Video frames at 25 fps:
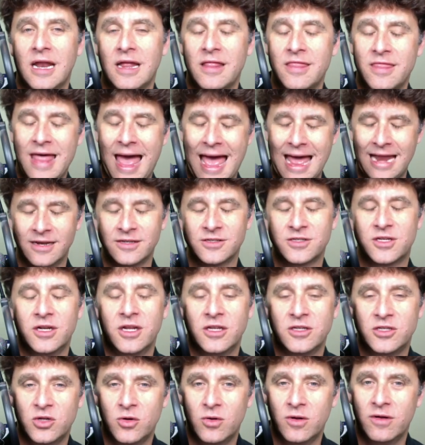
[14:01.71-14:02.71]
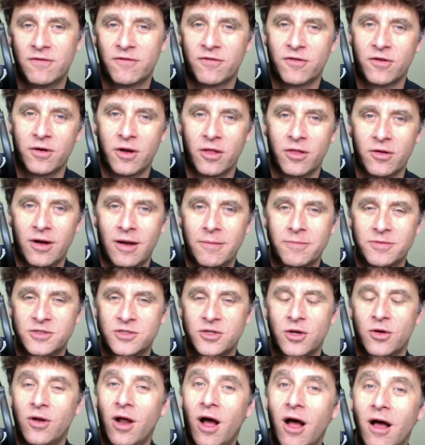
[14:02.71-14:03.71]
And that is going to do it for another
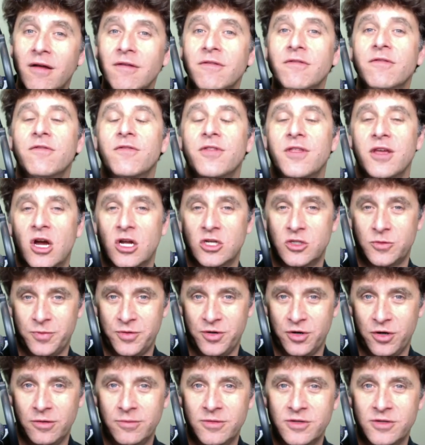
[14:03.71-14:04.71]
episode of The Entrepreneurial